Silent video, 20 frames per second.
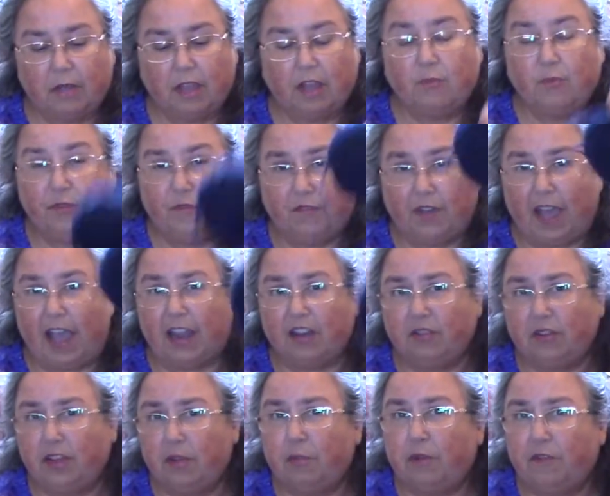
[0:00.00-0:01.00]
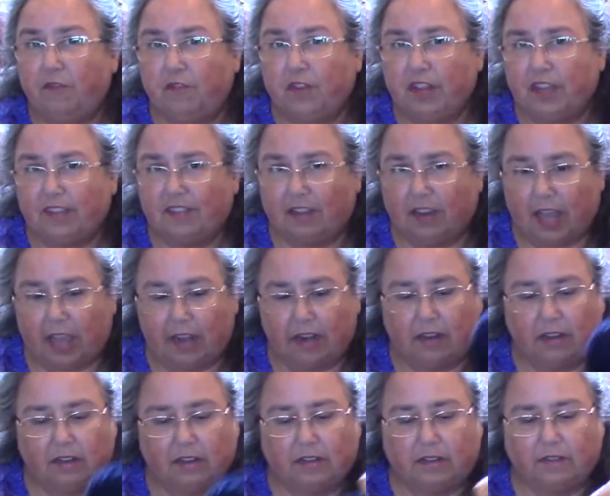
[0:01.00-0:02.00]
It actually reflects light a
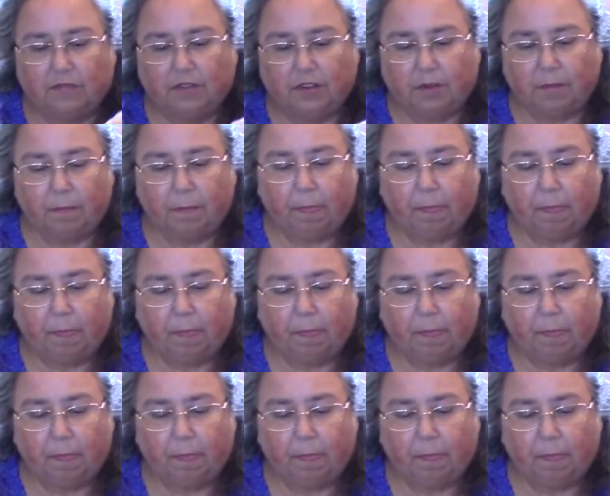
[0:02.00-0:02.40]
little different.